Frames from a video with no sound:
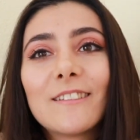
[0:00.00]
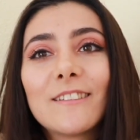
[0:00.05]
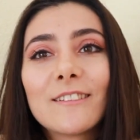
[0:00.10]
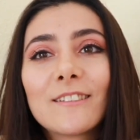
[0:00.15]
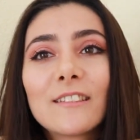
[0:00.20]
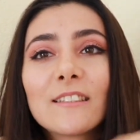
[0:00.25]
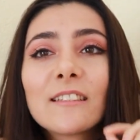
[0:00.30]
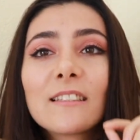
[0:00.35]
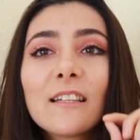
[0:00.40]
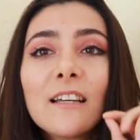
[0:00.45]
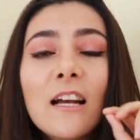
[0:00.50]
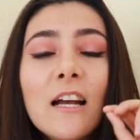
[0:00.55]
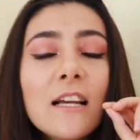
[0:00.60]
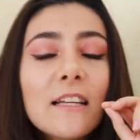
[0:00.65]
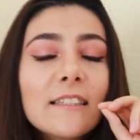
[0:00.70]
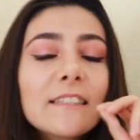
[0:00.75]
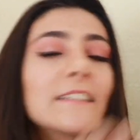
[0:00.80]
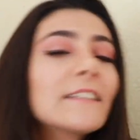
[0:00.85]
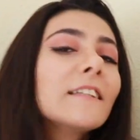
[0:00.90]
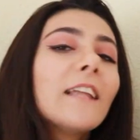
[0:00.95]
This is
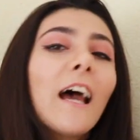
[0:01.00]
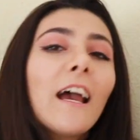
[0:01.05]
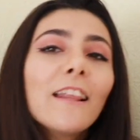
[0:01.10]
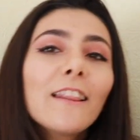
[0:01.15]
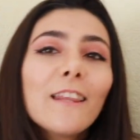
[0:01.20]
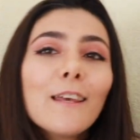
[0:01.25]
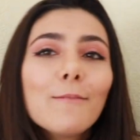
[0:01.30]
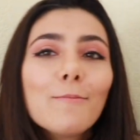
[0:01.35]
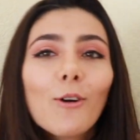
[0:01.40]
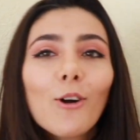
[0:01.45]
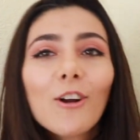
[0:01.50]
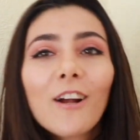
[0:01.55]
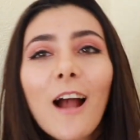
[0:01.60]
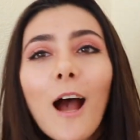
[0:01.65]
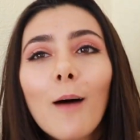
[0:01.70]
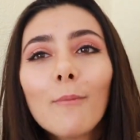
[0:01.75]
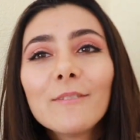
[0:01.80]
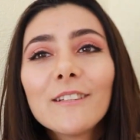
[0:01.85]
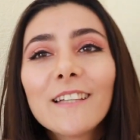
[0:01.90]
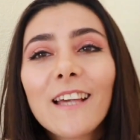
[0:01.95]
slightly more
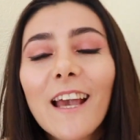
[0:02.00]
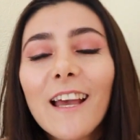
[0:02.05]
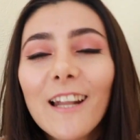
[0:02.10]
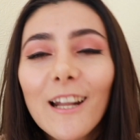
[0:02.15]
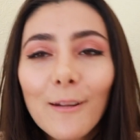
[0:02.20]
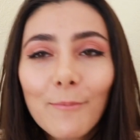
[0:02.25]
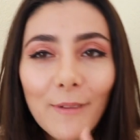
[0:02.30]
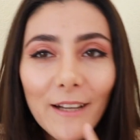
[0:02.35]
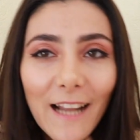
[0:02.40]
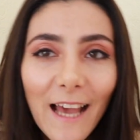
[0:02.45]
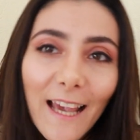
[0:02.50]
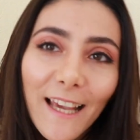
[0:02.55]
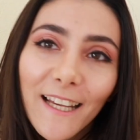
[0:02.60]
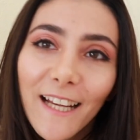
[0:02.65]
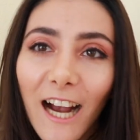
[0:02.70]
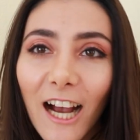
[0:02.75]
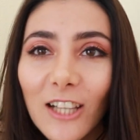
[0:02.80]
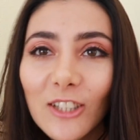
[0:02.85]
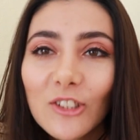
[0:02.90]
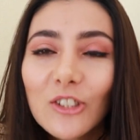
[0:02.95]
complicated, but I
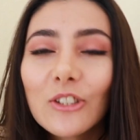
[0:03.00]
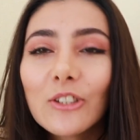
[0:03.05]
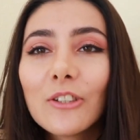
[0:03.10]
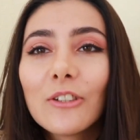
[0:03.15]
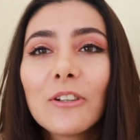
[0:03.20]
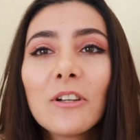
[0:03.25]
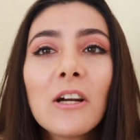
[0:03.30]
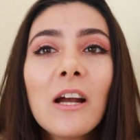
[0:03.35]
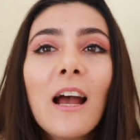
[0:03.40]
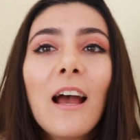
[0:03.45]
got you.